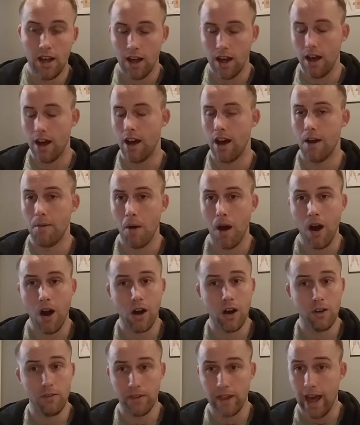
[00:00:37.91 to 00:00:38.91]

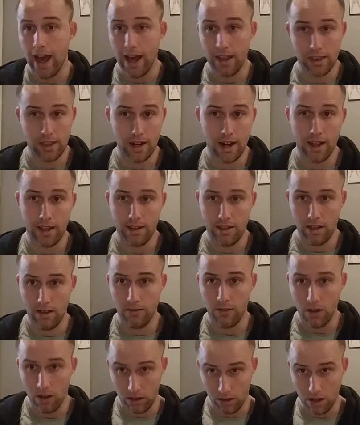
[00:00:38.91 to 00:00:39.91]
all of that I
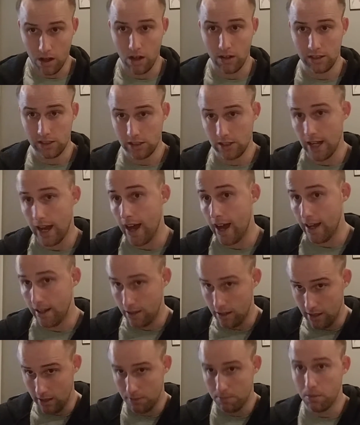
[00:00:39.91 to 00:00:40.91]
give alongside
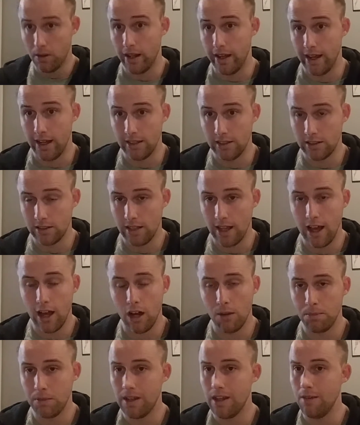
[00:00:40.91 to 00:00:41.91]
these plans to
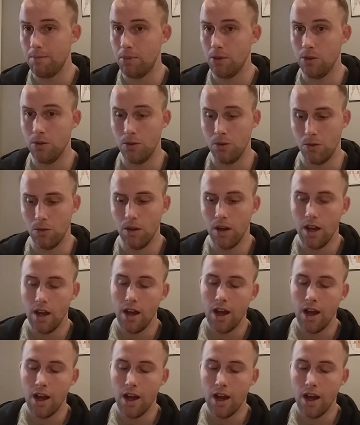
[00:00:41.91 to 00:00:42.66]
help keep you